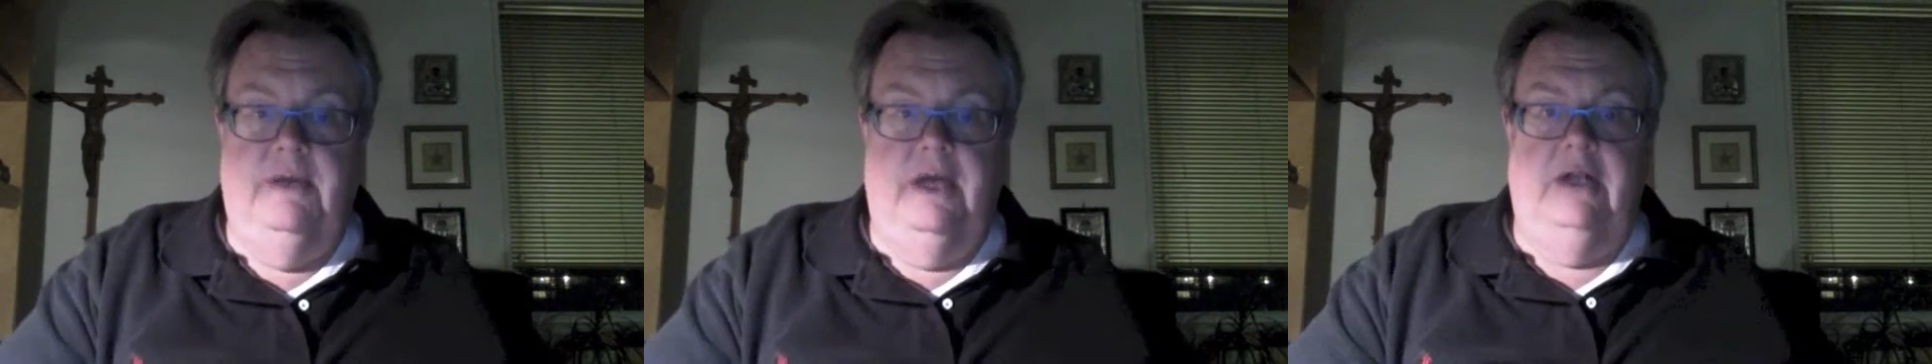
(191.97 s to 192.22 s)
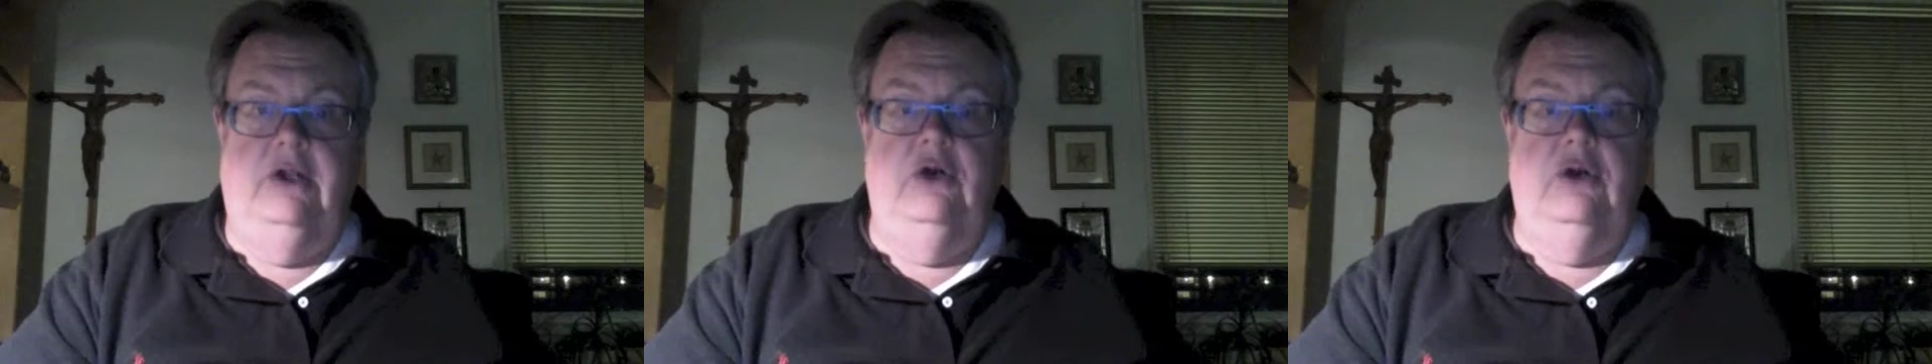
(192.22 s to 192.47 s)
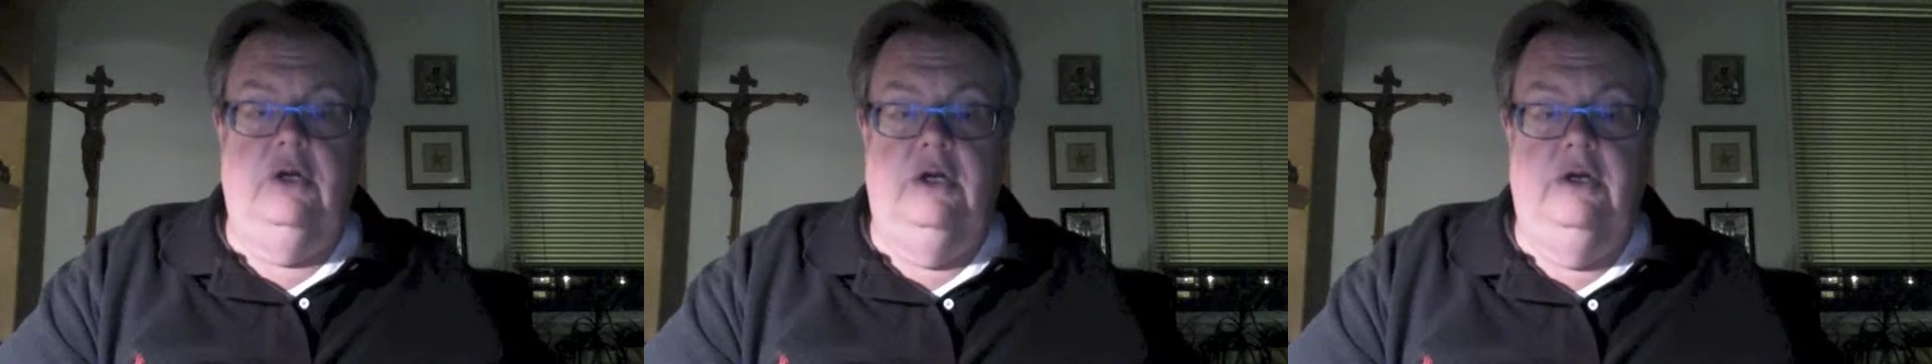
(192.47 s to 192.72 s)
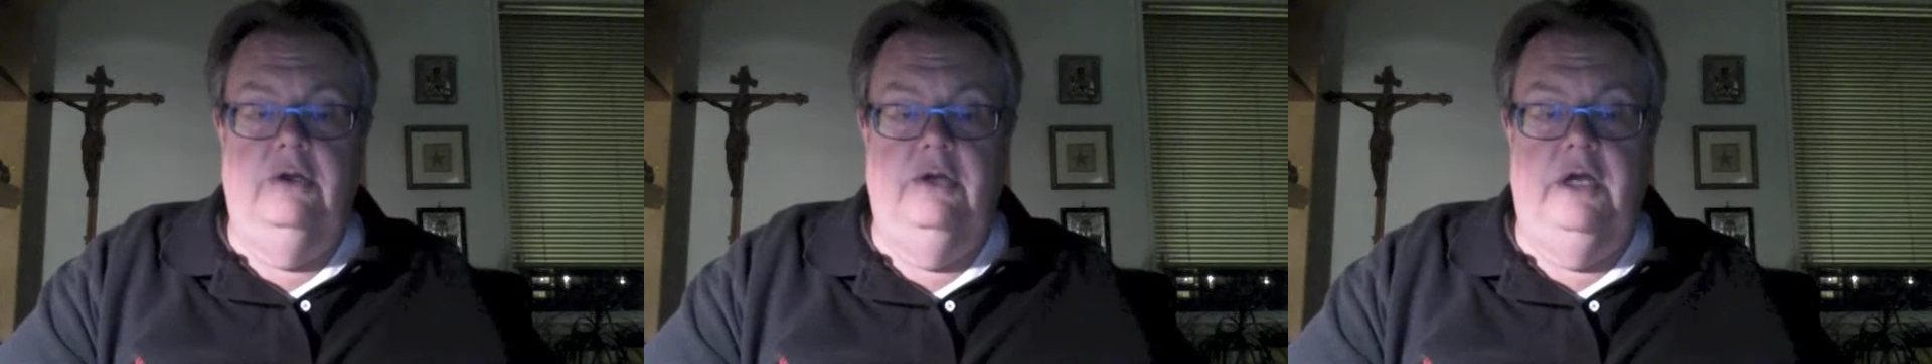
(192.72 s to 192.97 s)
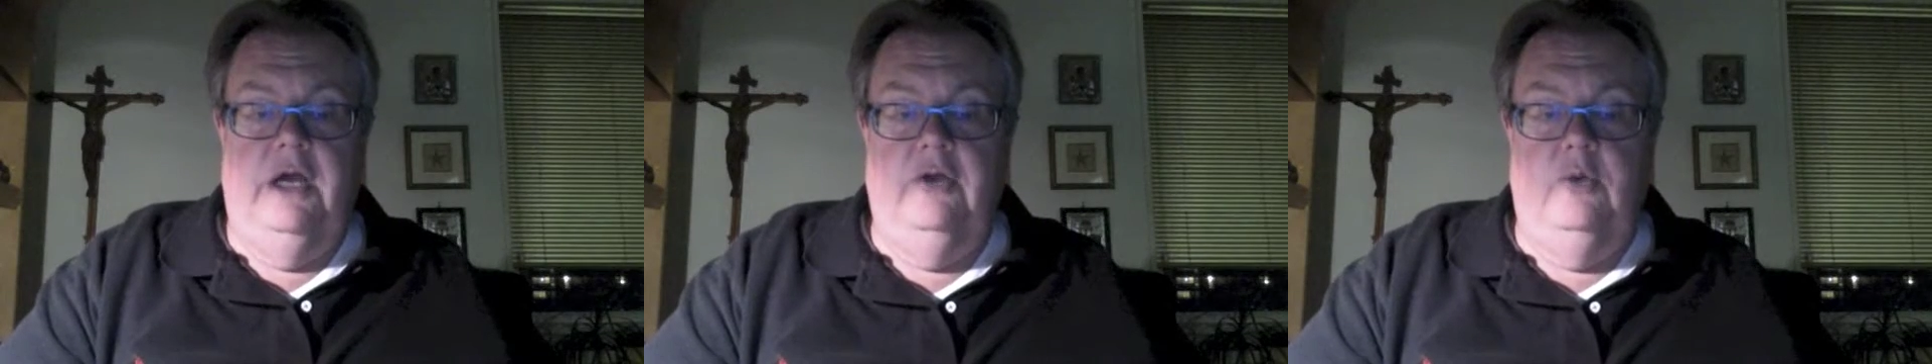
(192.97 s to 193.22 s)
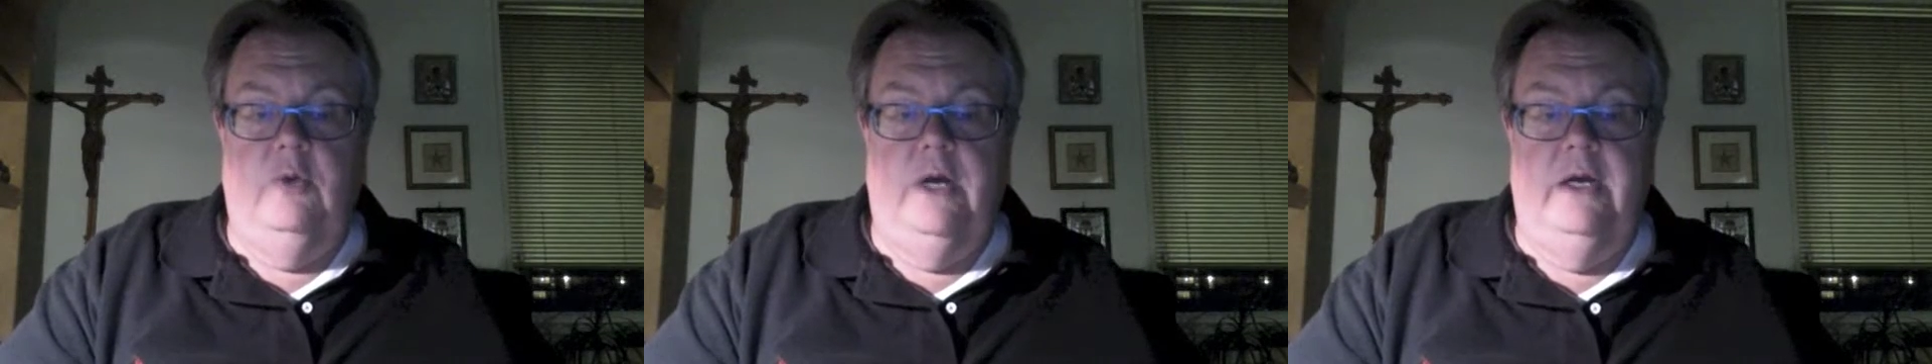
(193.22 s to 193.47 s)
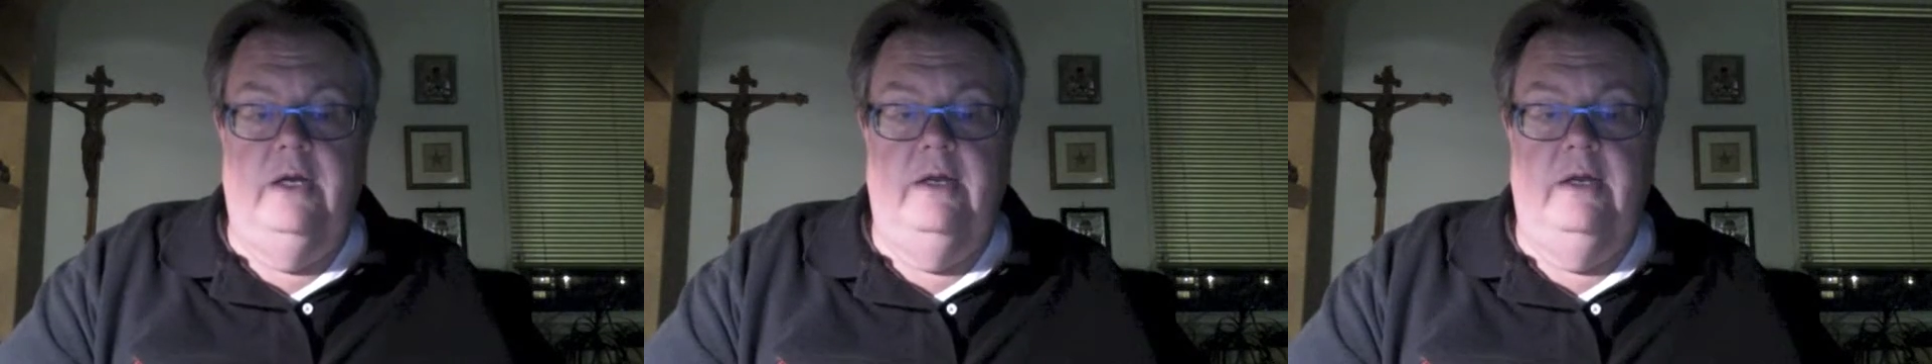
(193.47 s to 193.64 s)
and look the other way.